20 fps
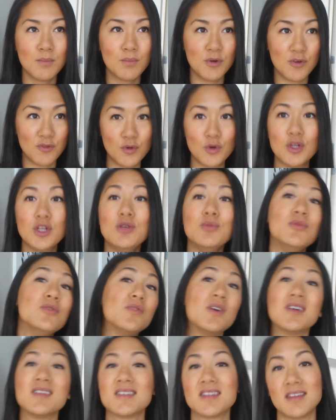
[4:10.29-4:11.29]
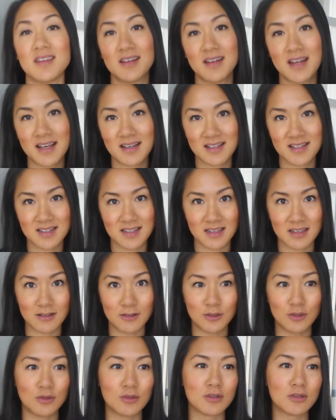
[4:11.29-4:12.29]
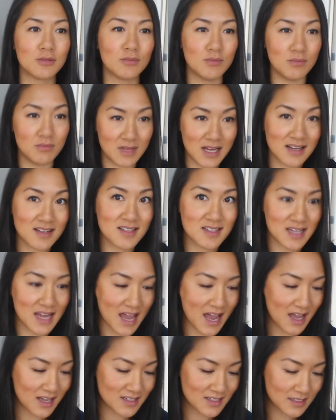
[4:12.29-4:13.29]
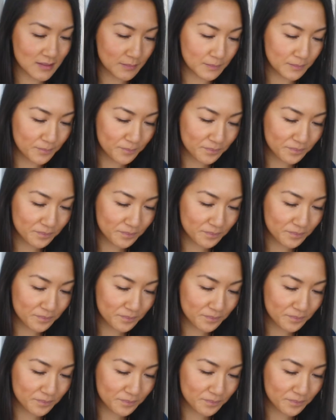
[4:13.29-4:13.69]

before you move on to the next skill or next task.